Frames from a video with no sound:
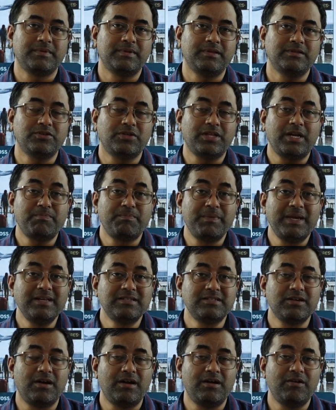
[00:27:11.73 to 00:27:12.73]
So that
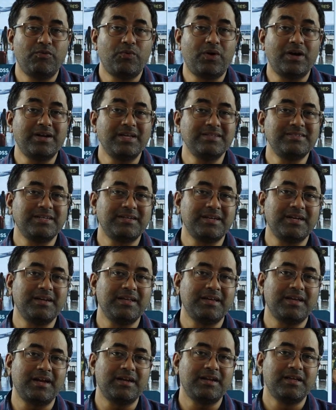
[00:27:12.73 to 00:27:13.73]
means what does it
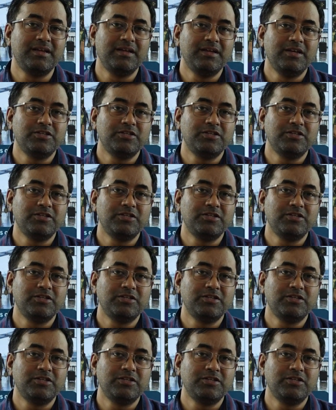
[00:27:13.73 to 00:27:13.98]
indicate?